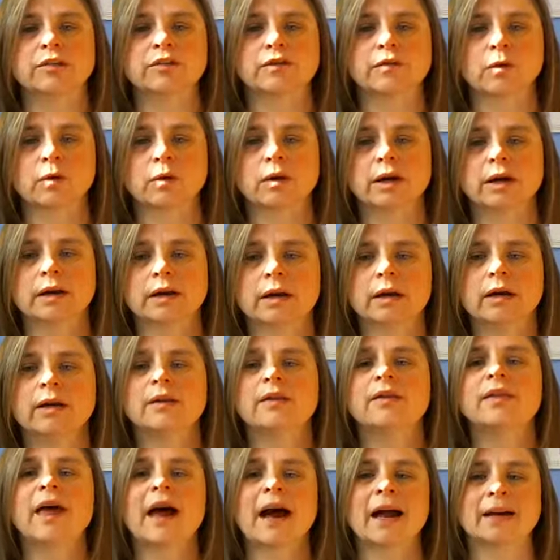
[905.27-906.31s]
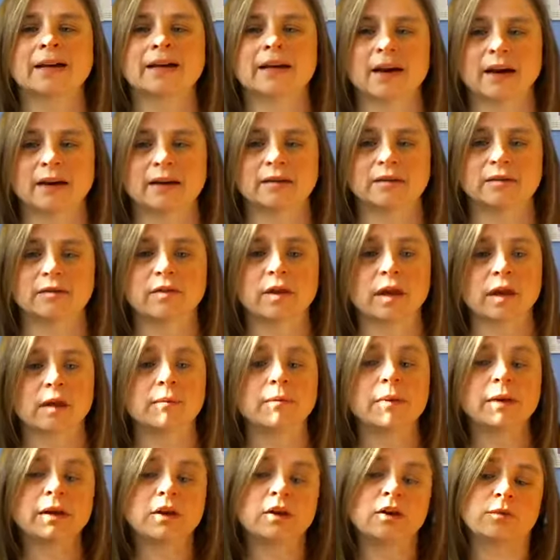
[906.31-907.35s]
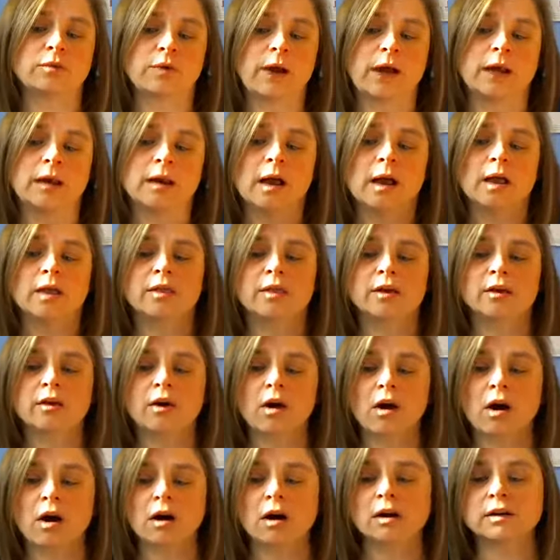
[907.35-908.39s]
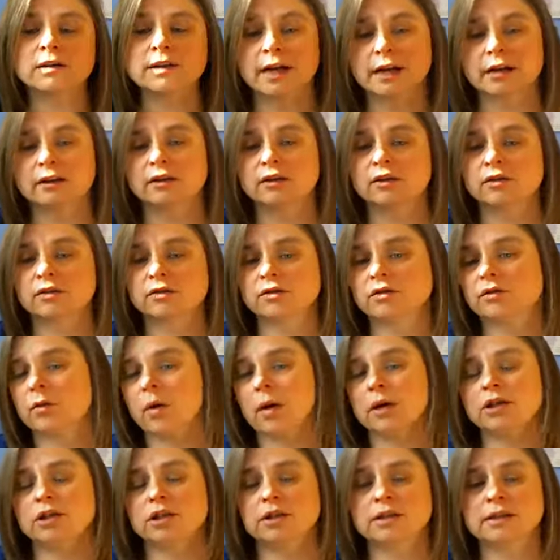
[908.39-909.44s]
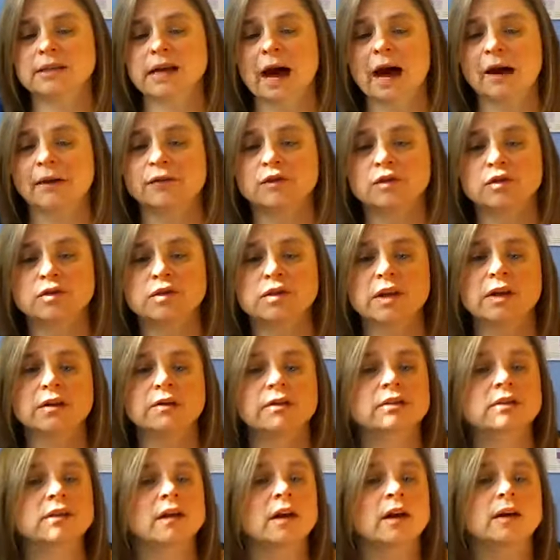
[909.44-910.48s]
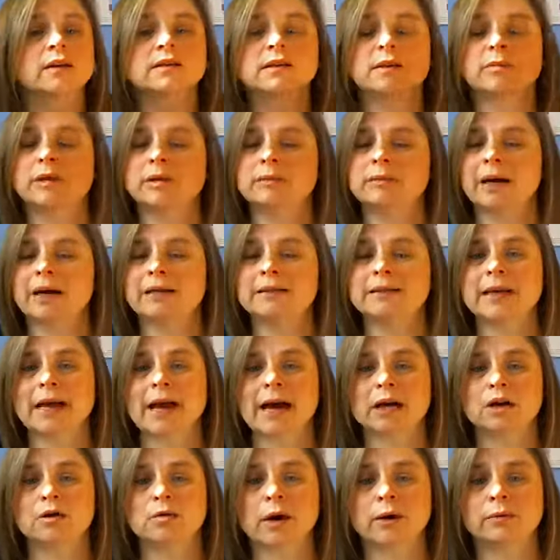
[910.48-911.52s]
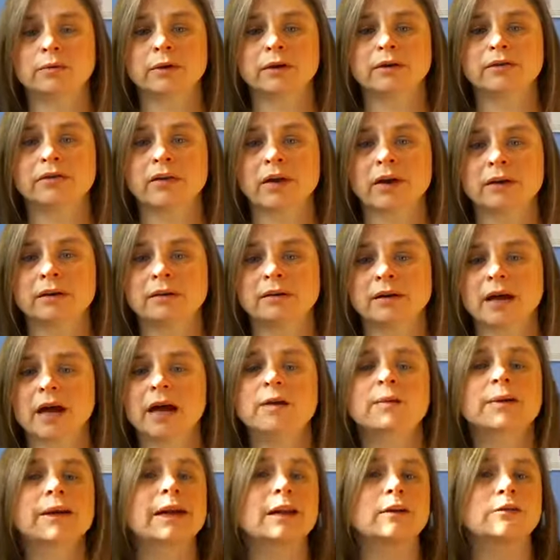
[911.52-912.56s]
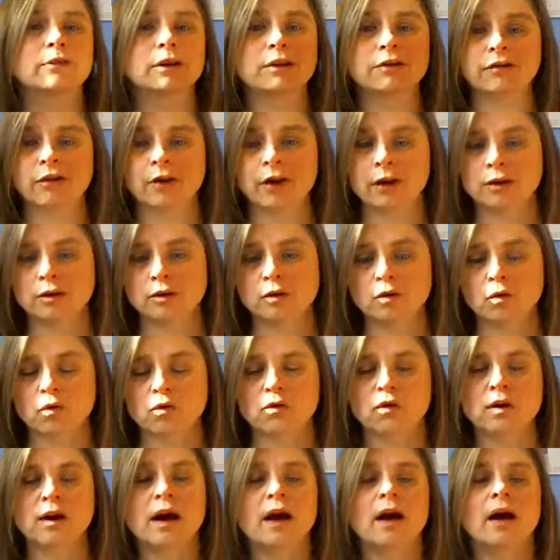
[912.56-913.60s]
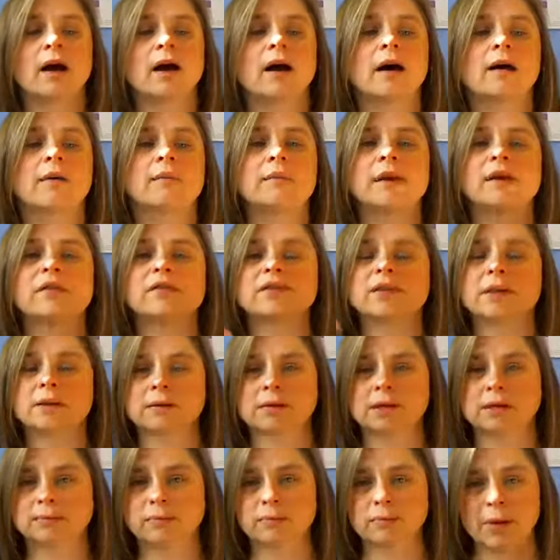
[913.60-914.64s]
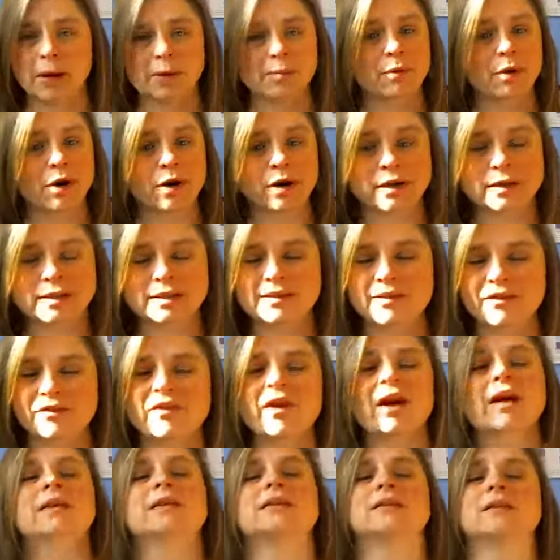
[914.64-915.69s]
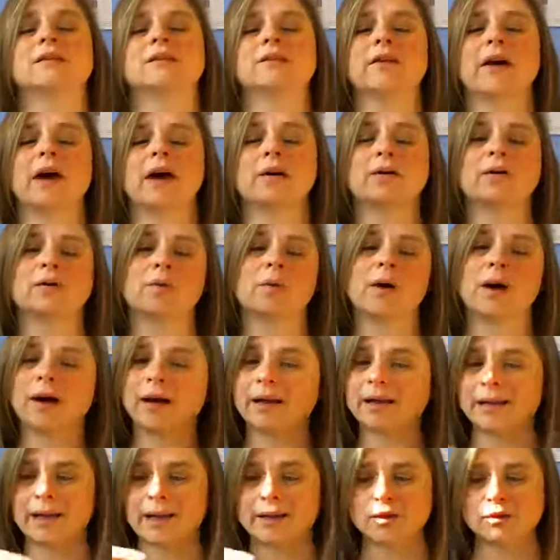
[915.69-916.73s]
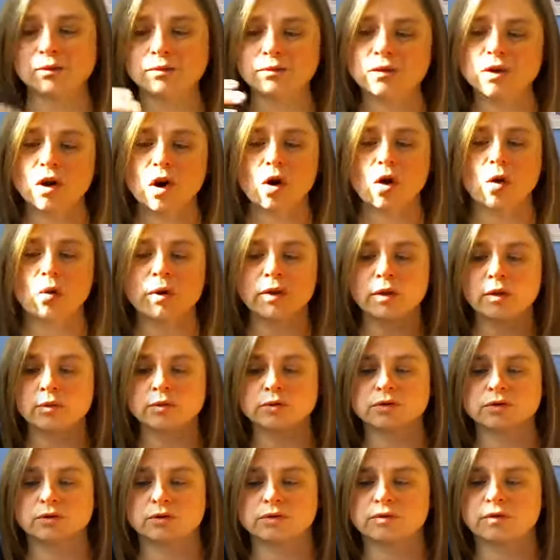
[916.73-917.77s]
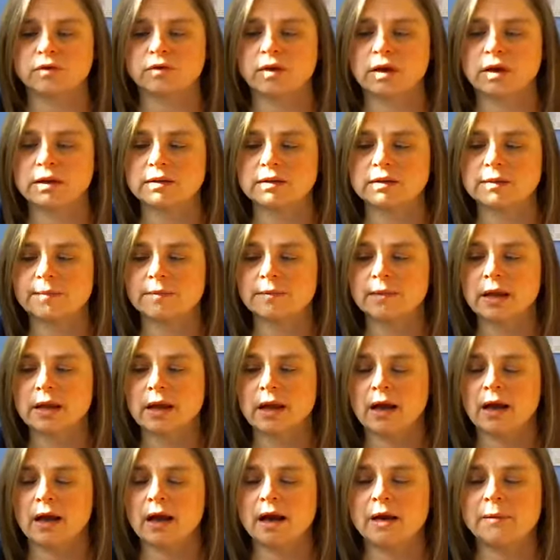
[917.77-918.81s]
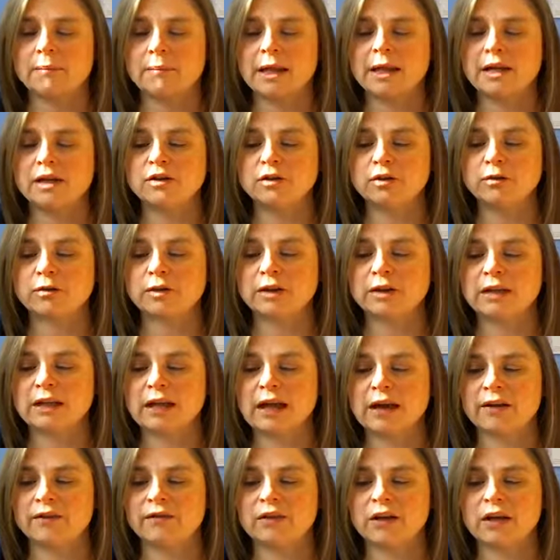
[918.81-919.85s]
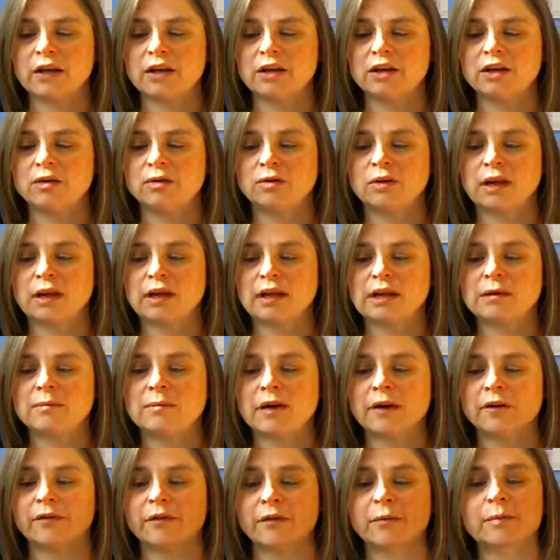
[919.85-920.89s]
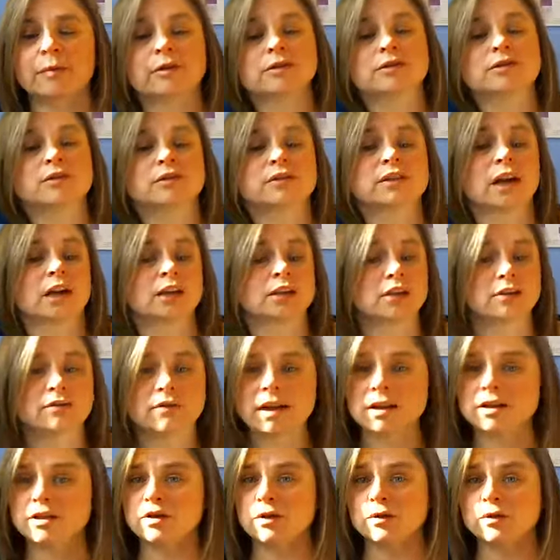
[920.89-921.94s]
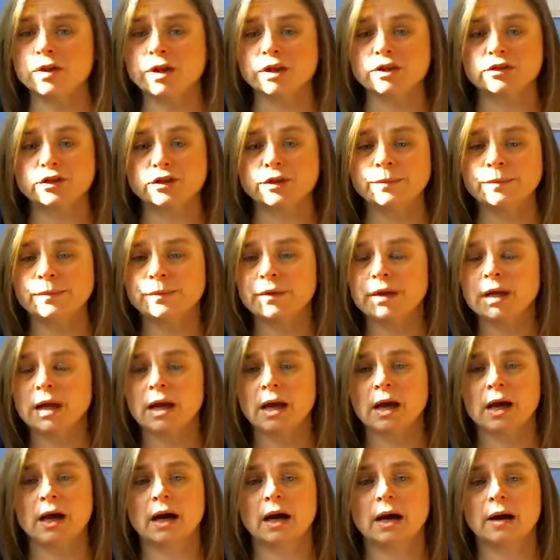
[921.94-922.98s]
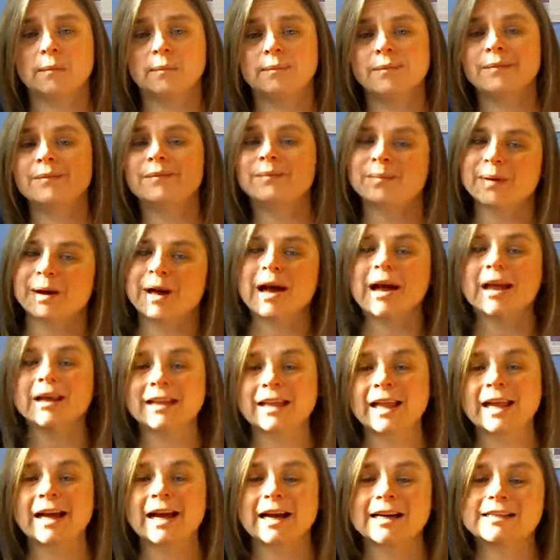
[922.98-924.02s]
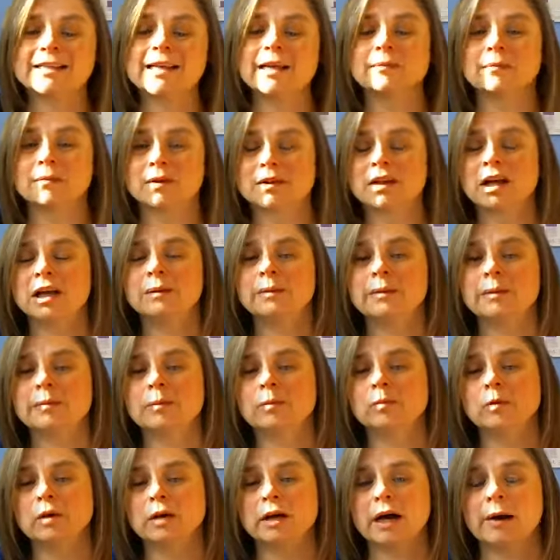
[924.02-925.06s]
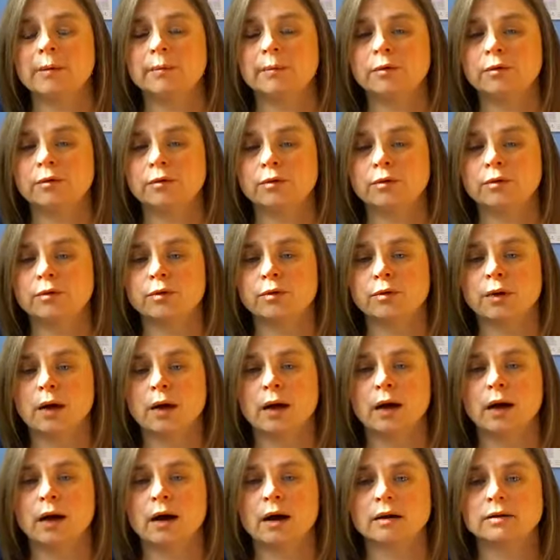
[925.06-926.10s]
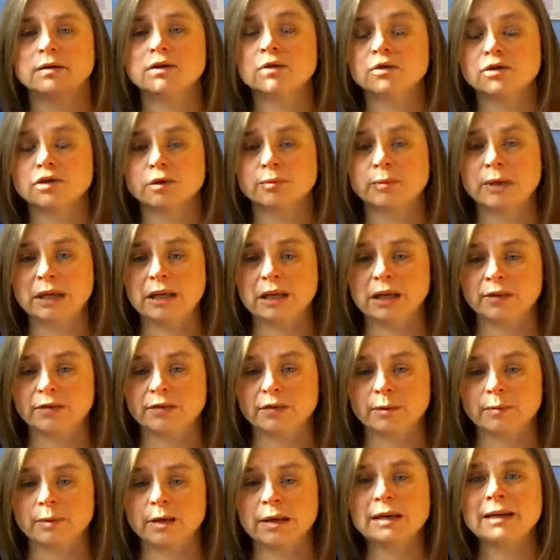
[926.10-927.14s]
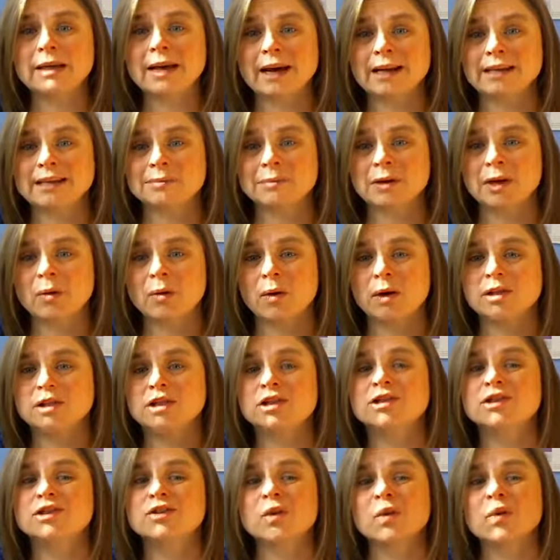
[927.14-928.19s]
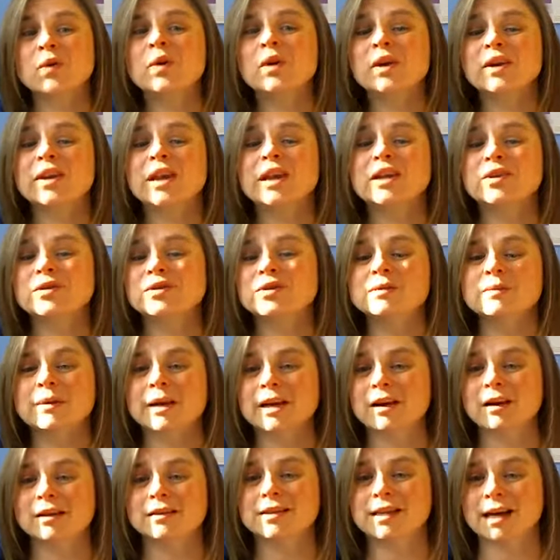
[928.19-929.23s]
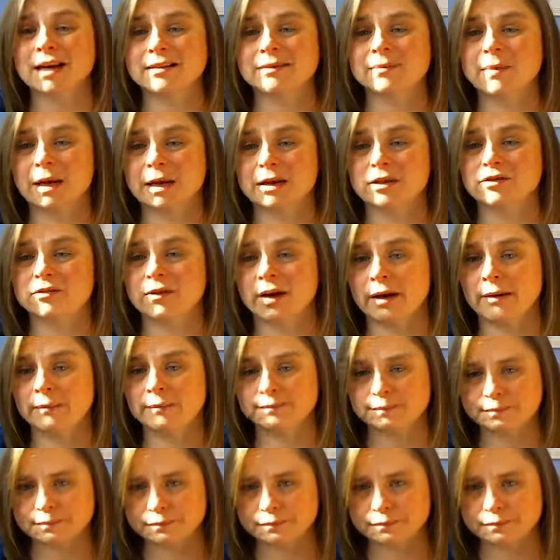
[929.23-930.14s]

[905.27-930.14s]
for it, that kind of thing. But you're right, there are technical questions after sales. Somebody might say, how do I get a refund? Or if my product's defective, how do I let you know? And those sorts of things. Many don't read the FAQ, the email for personal touch. That's totally true. And like I said, a lot of people will come through social media for me to ask me questions, or they use my contact page, right?